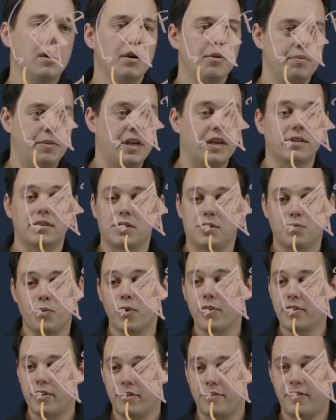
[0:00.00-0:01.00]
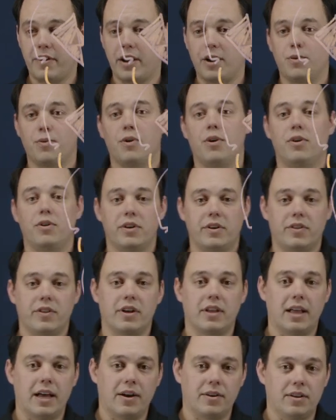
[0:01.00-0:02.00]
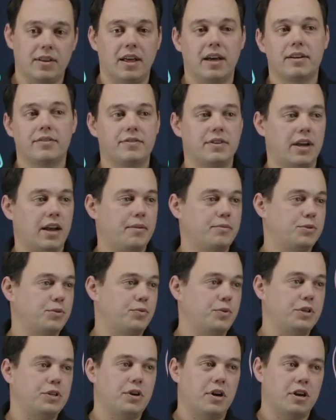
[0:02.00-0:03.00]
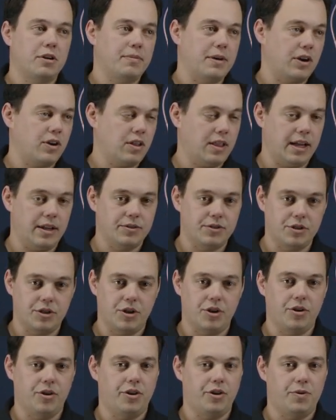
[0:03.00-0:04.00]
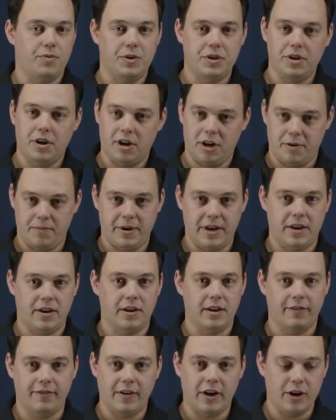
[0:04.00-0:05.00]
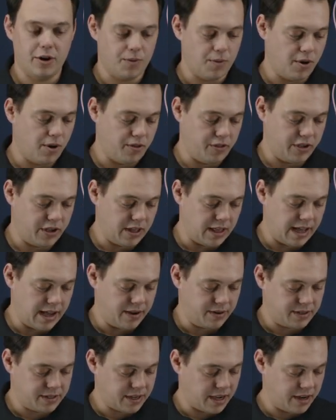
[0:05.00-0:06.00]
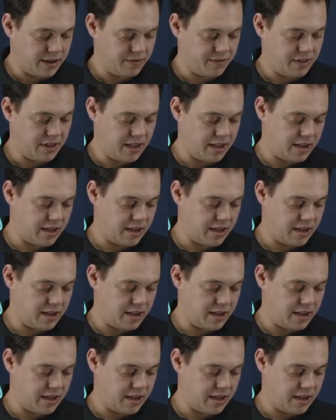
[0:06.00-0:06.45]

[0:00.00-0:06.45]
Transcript: Because it's more than a firewall in the cloud. A lot of times when we talk about cloud security, we talk about a firewall in the cloud as kind of the